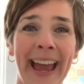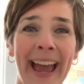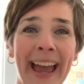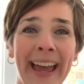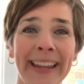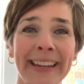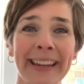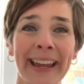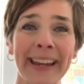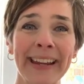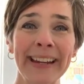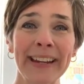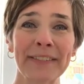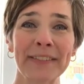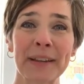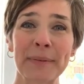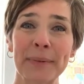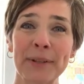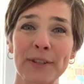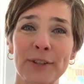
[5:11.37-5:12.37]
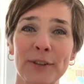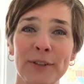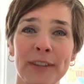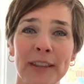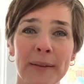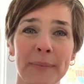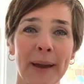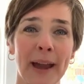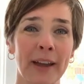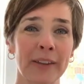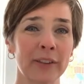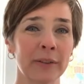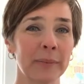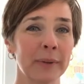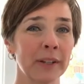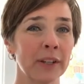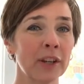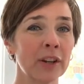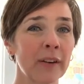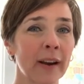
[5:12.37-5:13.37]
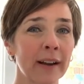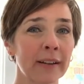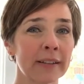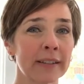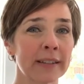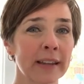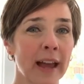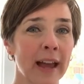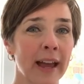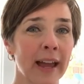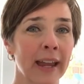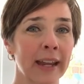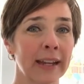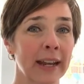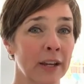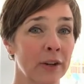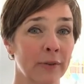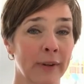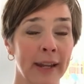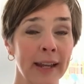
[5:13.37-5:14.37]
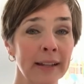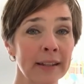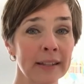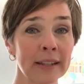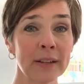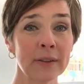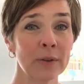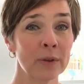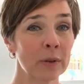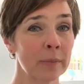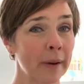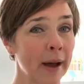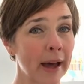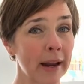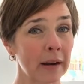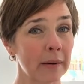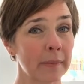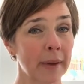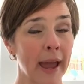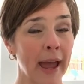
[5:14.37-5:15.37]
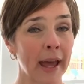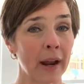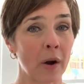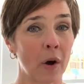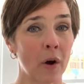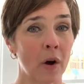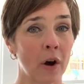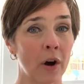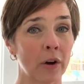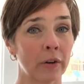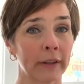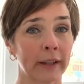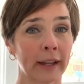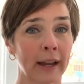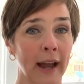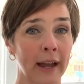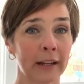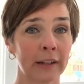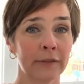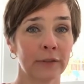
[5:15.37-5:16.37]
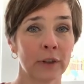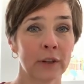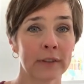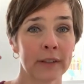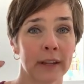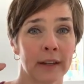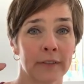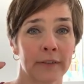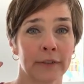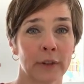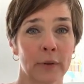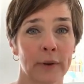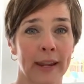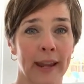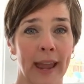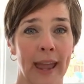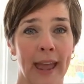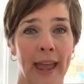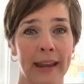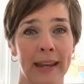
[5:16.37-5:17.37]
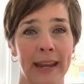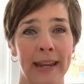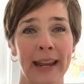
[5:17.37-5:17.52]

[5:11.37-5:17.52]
at night, if someone's using the bathroom and you're outside and you can't see through the bottom at all, it kind of looks like a floating head.